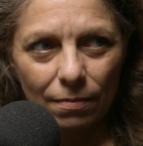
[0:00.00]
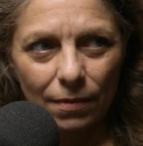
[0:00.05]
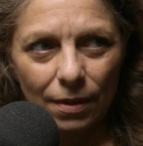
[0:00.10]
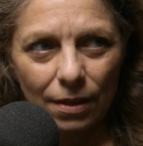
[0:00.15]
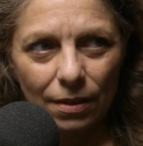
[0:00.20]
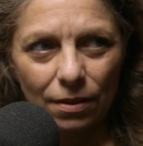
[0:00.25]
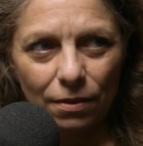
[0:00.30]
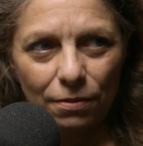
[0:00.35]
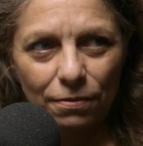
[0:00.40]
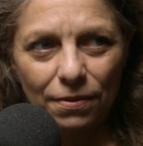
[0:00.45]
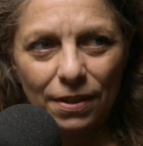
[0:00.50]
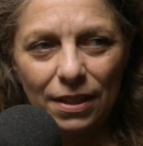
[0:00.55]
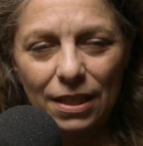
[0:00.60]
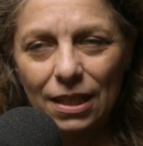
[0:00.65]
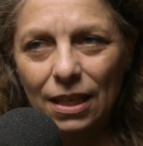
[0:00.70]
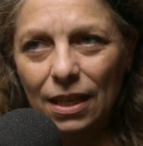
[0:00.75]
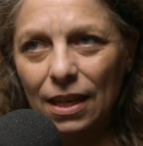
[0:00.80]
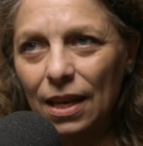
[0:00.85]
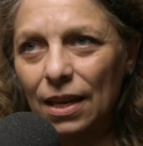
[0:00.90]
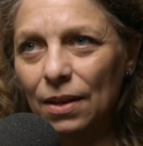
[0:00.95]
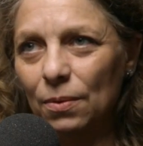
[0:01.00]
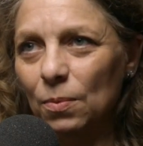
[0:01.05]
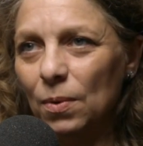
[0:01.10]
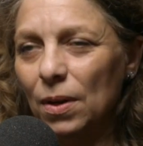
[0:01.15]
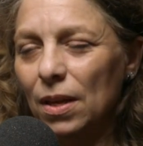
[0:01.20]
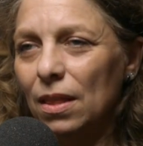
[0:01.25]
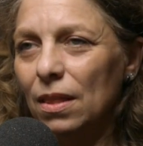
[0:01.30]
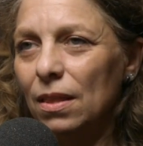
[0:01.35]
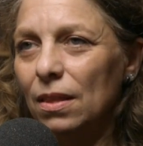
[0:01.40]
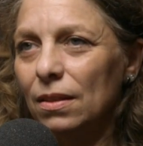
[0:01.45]
fitting in
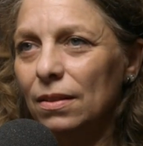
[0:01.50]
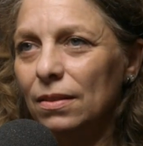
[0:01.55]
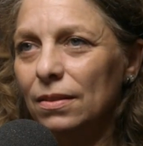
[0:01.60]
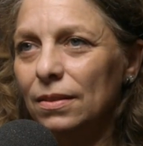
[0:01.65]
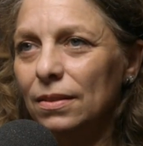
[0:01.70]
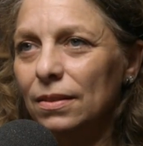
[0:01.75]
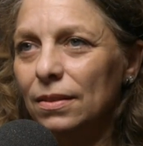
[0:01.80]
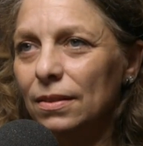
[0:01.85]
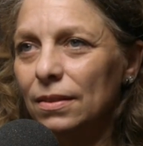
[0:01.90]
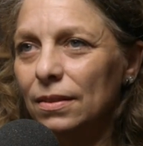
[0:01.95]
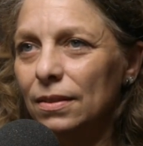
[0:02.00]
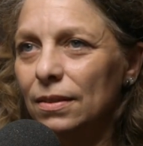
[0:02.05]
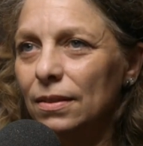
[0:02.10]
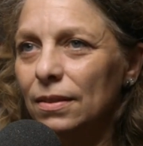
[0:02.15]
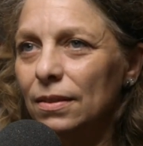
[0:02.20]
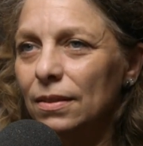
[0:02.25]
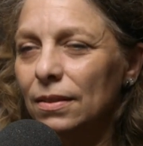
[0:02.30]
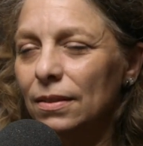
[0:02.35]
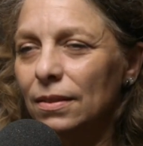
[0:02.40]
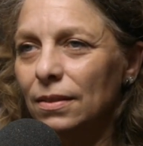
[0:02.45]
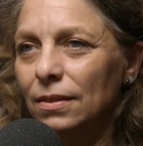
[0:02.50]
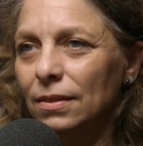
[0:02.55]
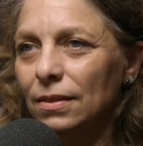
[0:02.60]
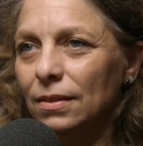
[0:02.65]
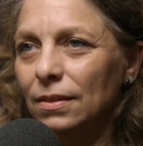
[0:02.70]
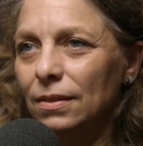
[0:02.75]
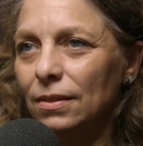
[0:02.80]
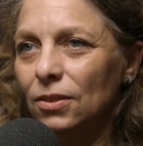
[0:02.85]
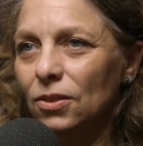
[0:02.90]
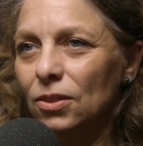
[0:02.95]
with.
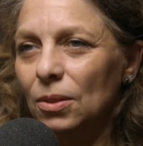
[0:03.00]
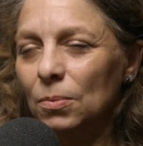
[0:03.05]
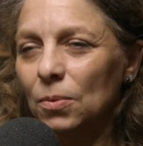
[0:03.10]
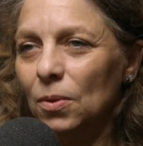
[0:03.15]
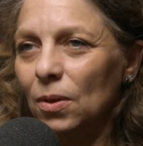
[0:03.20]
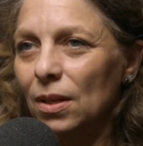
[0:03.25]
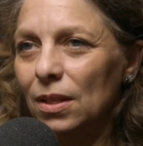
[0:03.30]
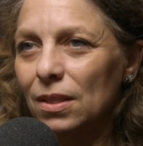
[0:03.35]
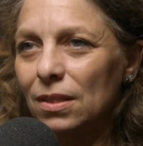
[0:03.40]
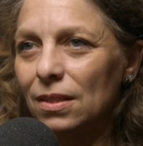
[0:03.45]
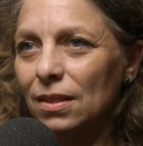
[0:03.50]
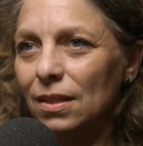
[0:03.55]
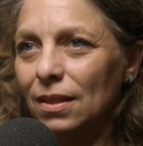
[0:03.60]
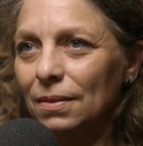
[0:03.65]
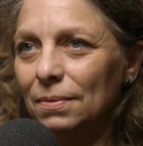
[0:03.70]
So I'm not listening.